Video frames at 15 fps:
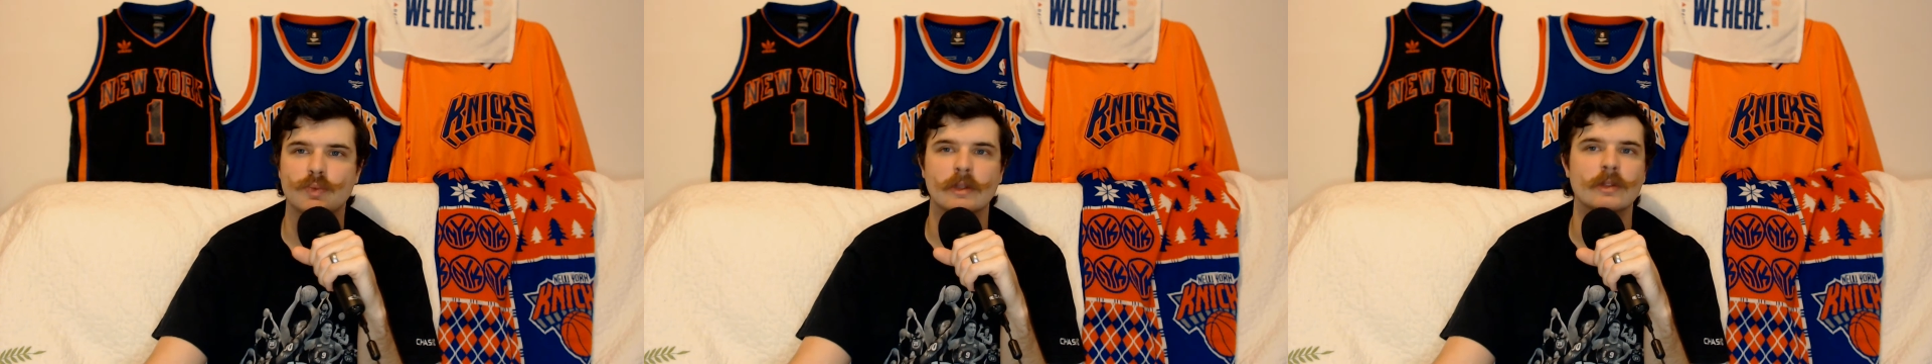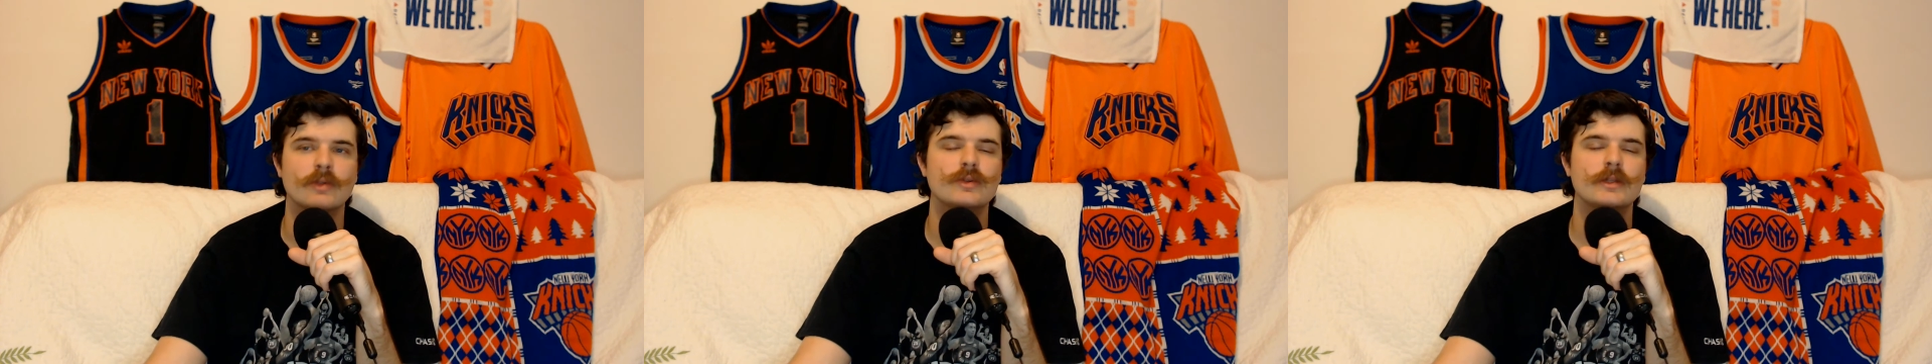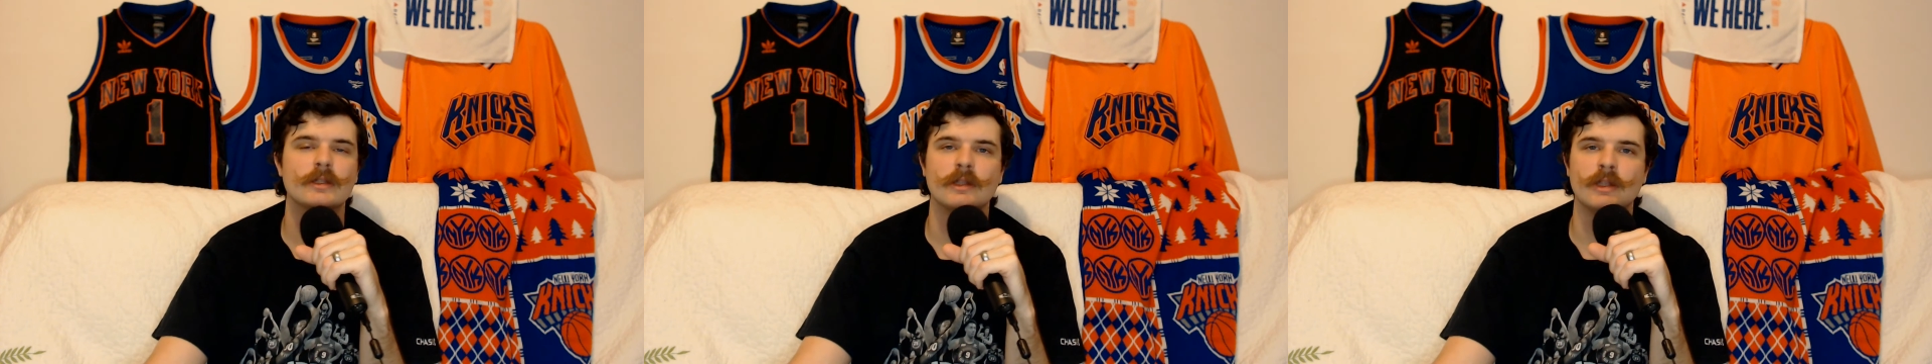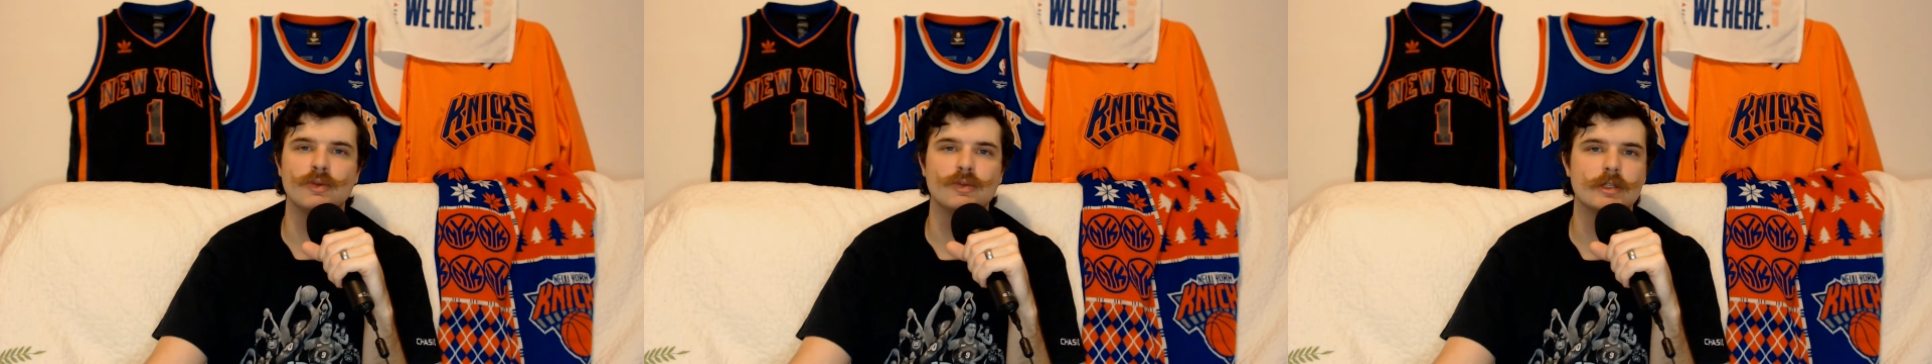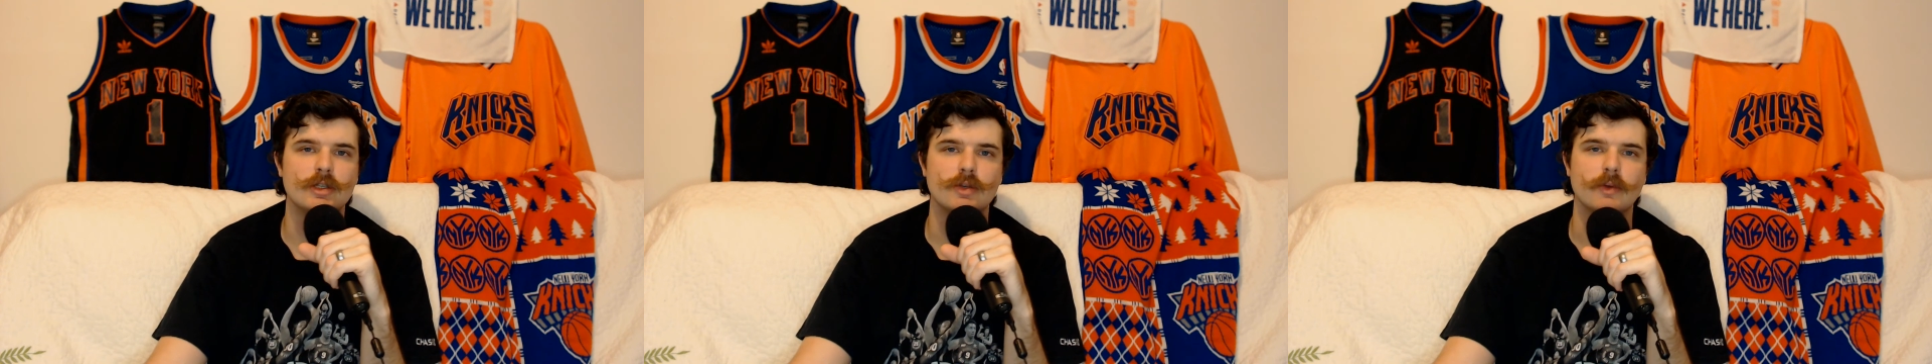We're
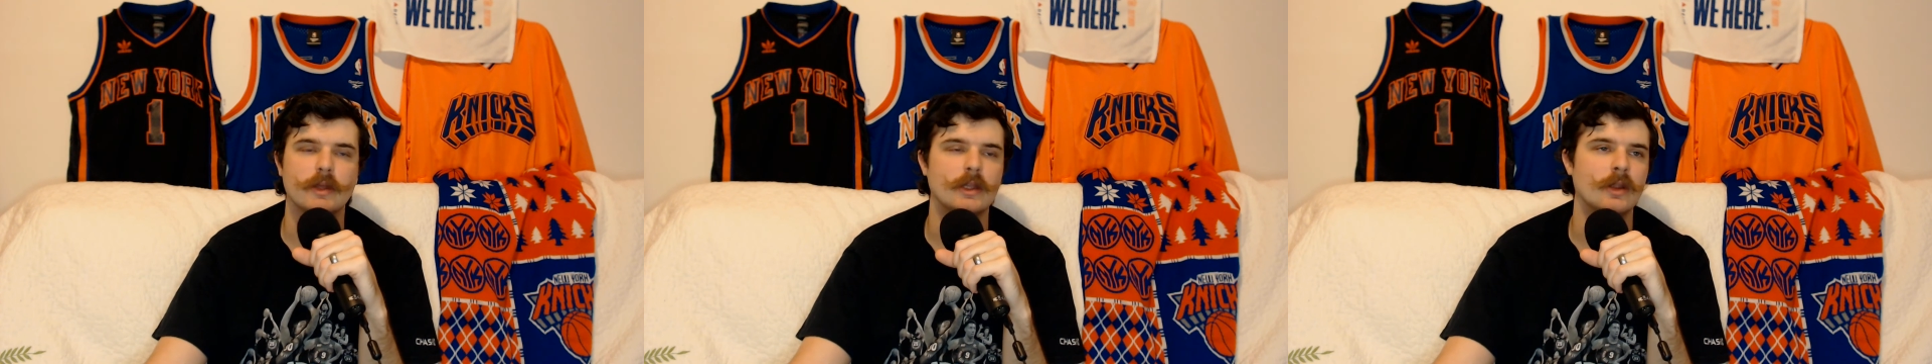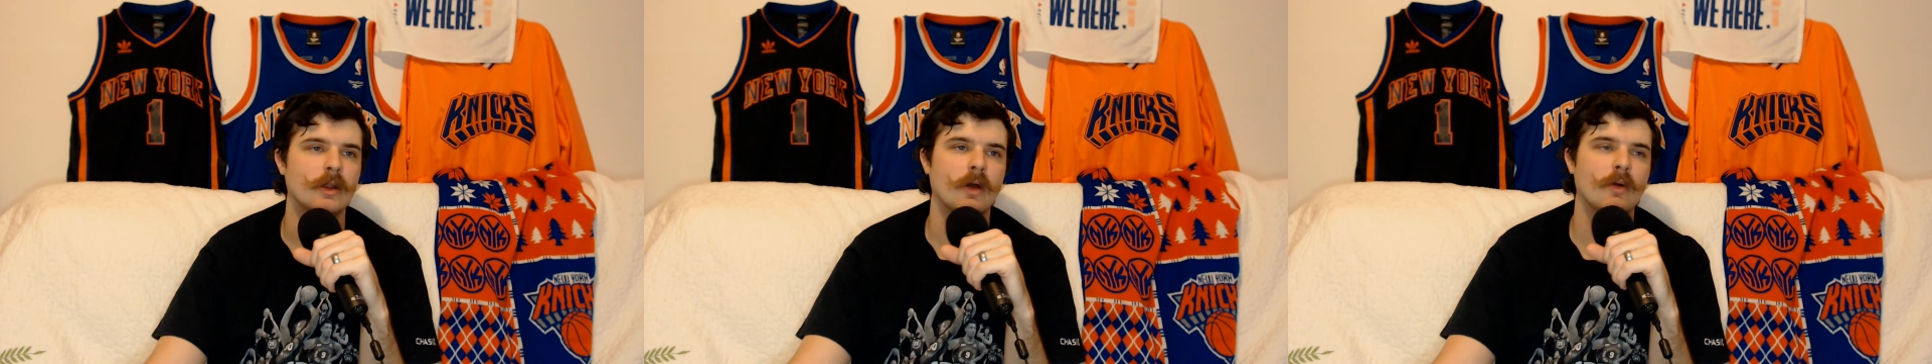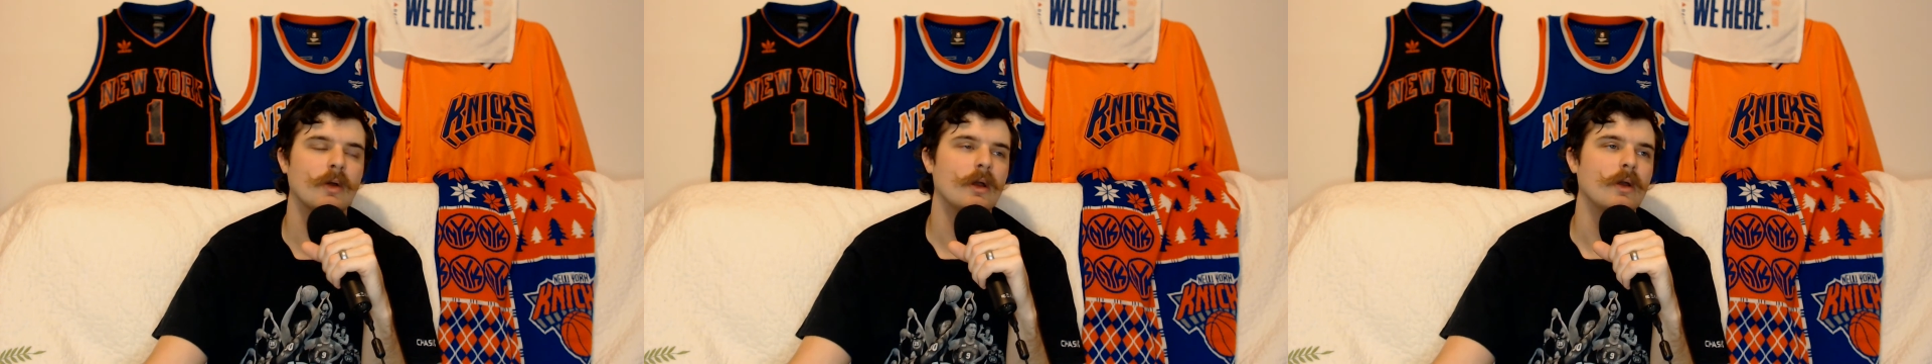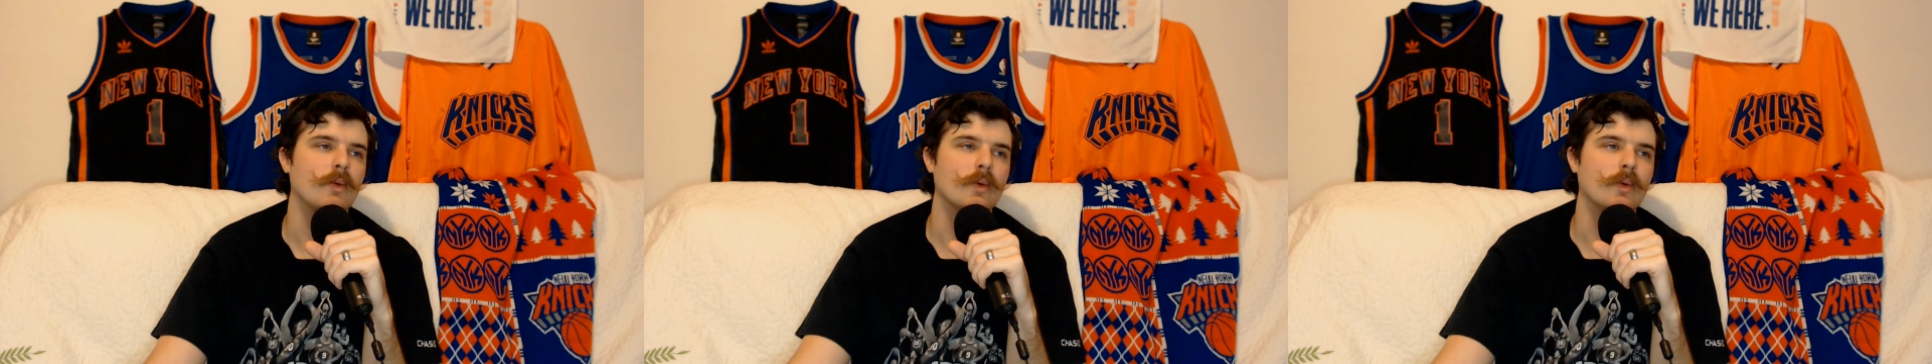used to it, you know?